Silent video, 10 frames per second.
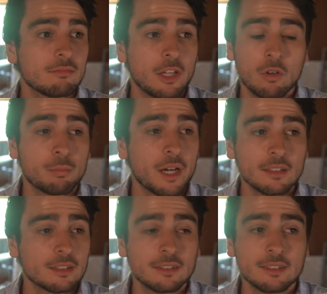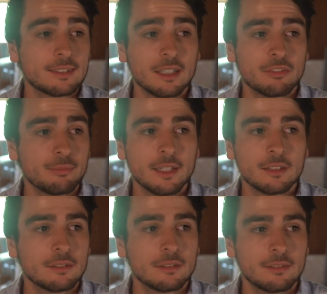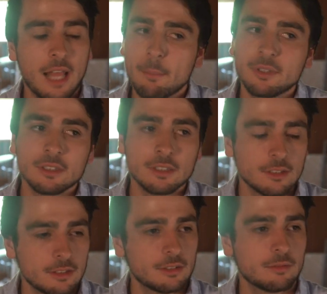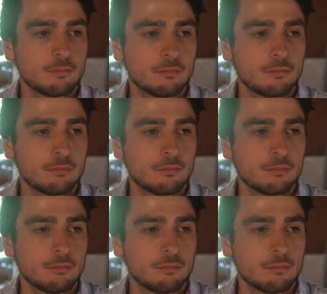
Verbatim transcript: They all practice this stuff, man. Abstinence.